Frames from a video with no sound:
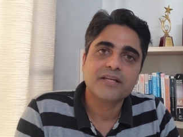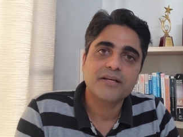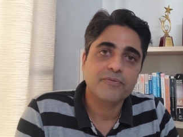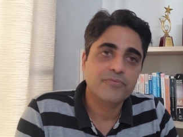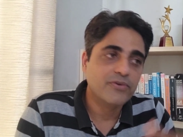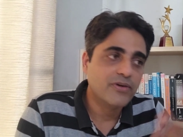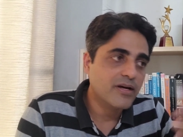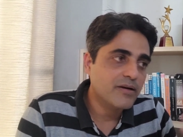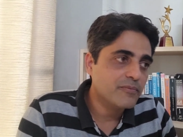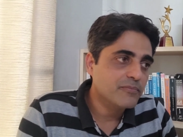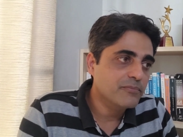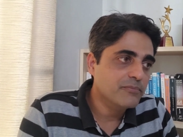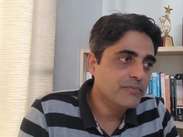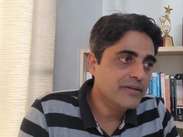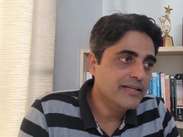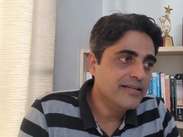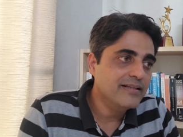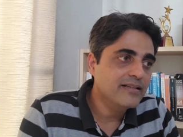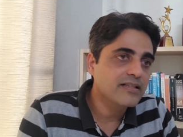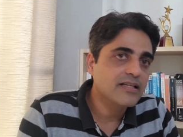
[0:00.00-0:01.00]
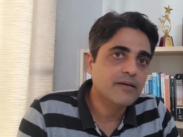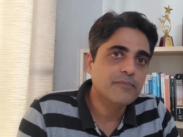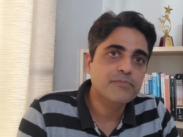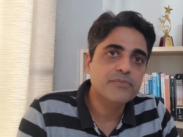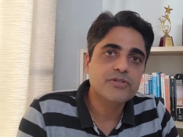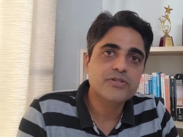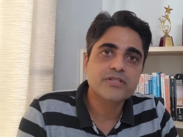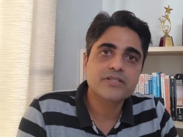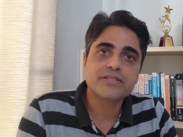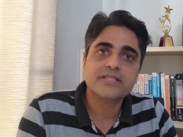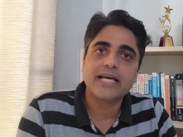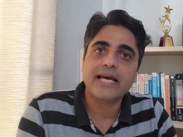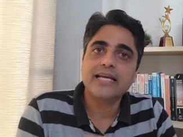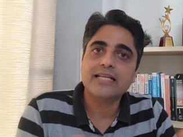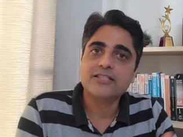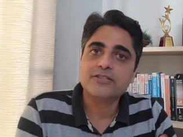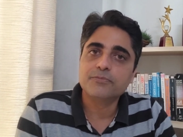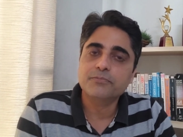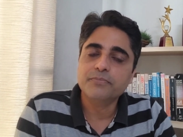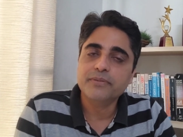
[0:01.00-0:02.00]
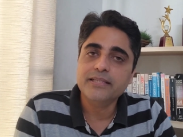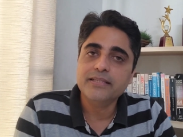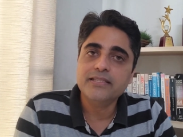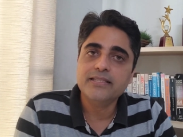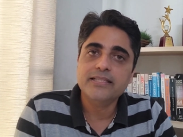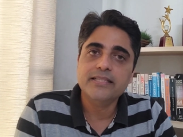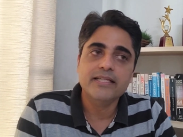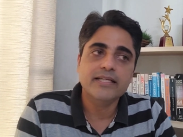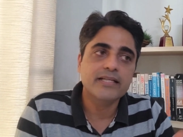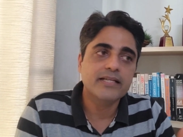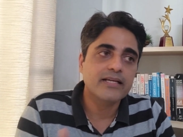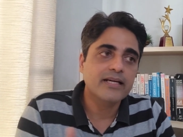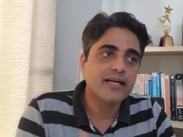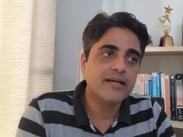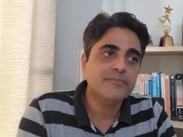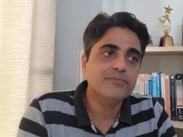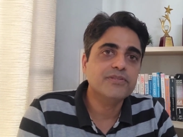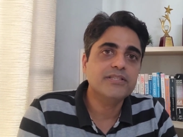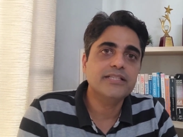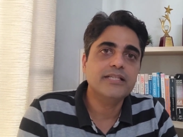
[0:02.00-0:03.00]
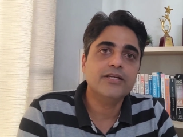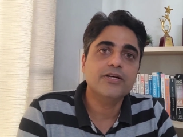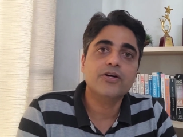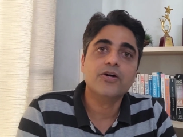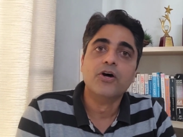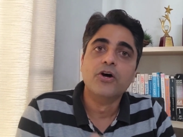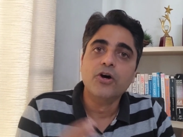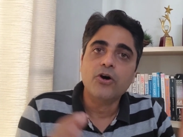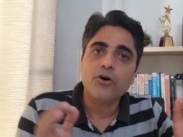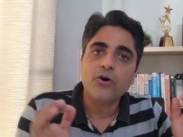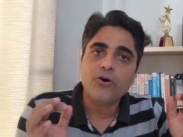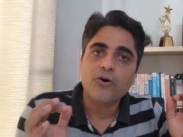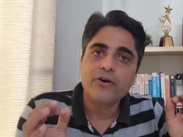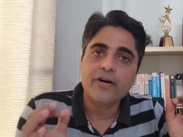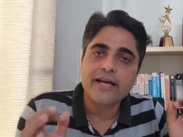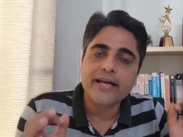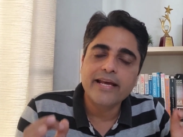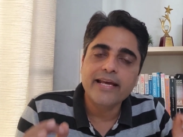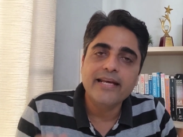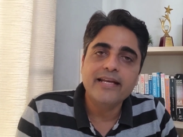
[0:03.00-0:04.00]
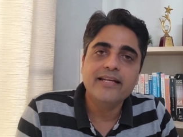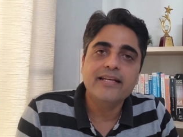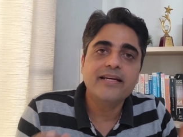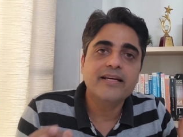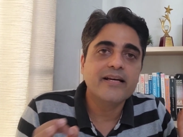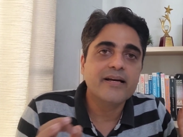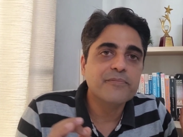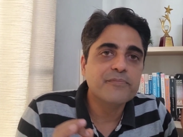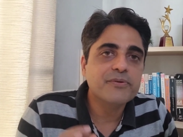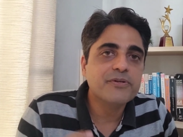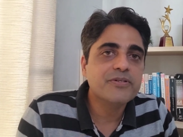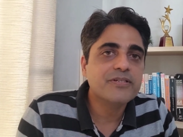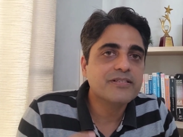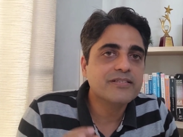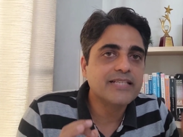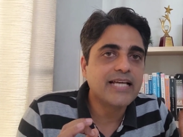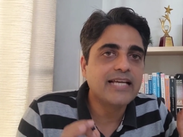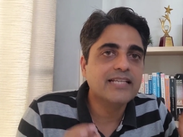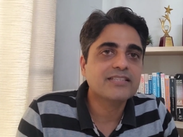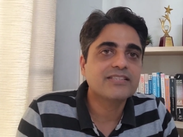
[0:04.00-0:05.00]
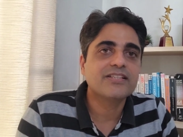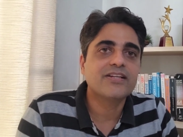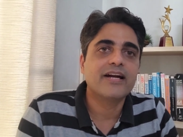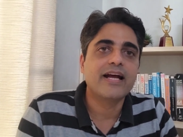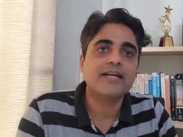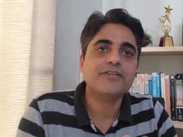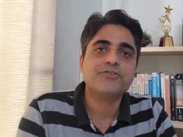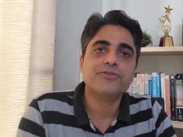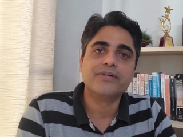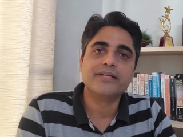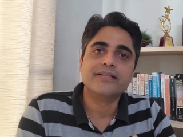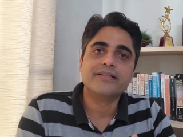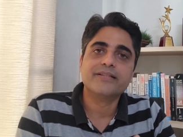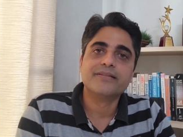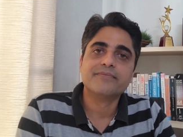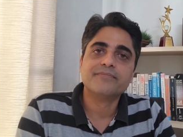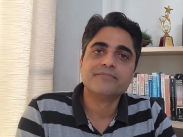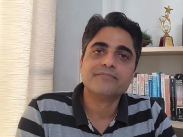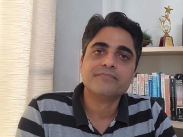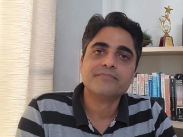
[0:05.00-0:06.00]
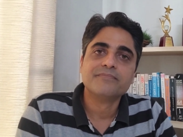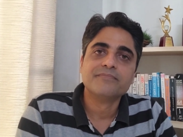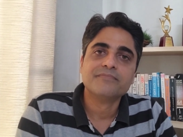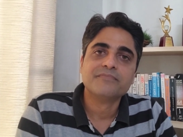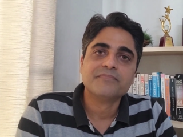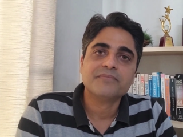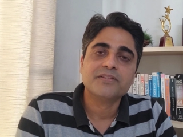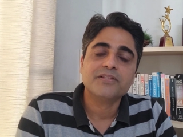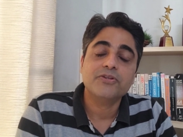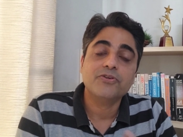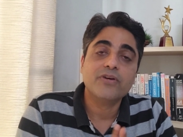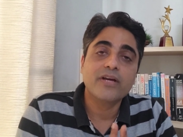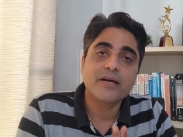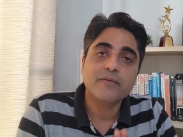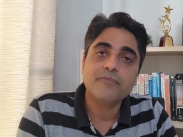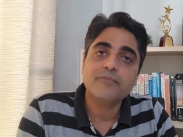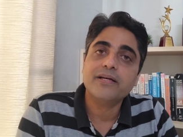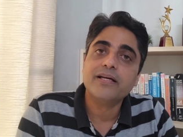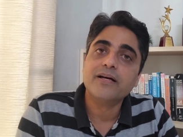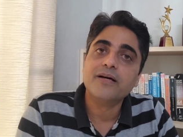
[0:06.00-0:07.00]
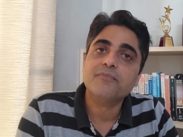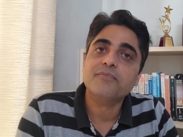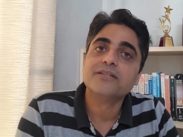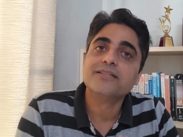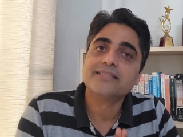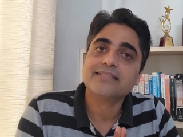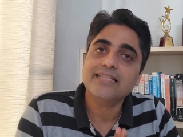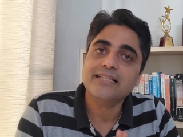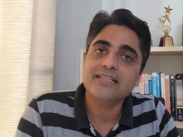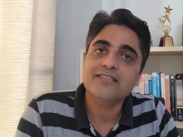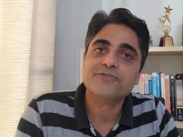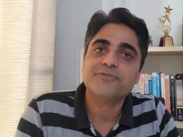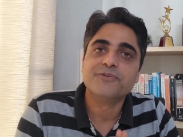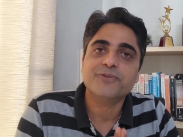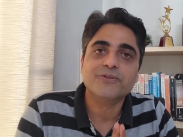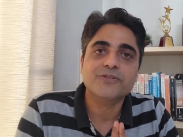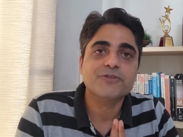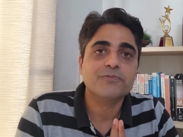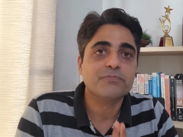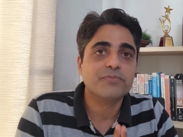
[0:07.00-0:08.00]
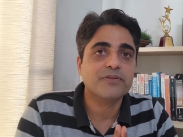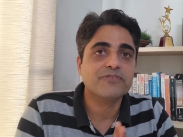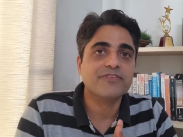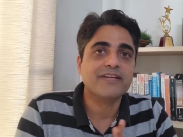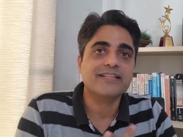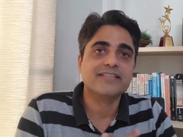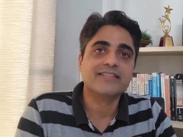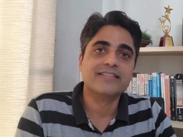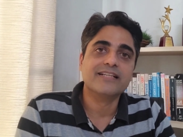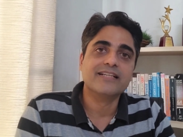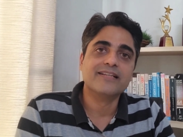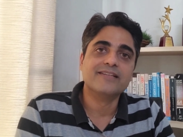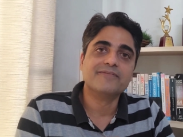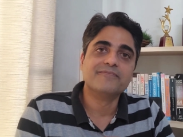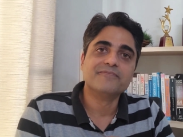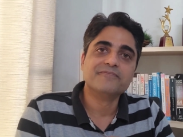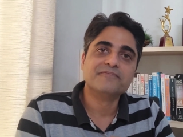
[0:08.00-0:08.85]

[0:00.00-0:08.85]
if you are be in computer science bca mca or any computer science graduate you can become a salesforce professional